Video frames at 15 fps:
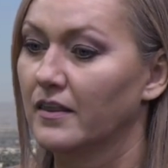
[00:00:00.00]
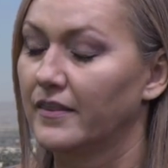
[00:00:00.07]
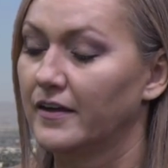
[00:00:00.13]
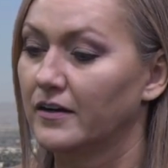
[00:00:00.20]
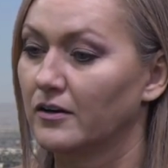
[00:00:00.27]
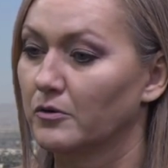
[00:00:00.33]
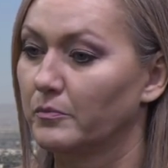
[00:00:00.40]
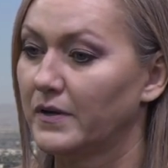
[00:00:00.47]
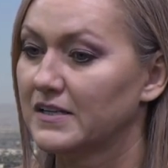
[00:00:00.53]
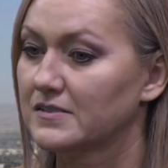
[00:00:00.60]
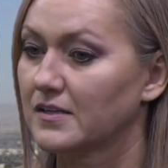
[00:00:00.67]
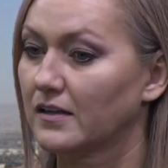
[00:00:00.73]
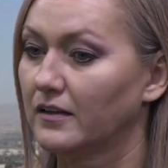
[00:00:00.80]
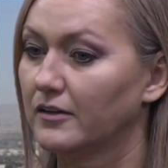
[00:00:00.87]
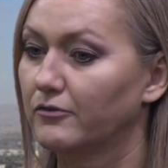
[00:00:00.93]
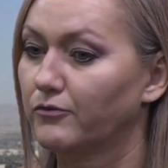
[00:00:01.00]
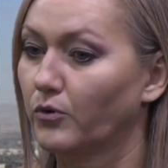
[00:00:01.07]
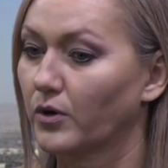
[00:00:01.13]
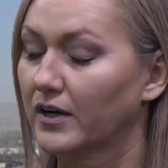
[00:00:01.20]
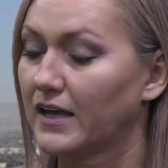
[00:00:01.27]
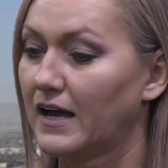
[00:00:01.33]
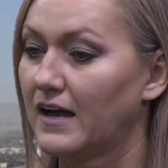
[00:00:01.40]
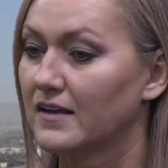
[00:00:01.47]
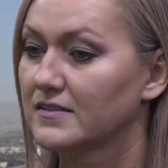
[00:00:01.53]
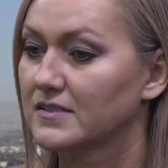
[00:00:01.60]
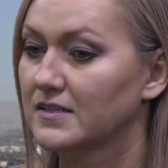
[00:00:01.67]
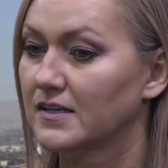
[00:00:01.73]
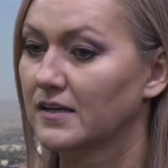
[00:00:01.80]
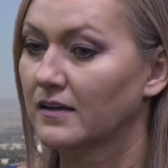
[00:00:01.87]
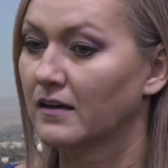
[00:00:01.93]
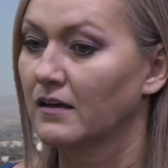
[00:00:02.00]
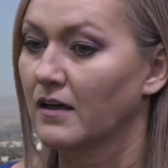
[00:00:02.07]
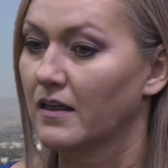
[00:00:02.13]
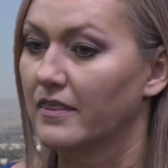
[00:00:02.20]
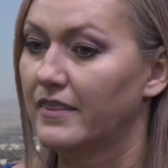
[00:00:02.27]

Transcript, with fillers: they are basically forecasting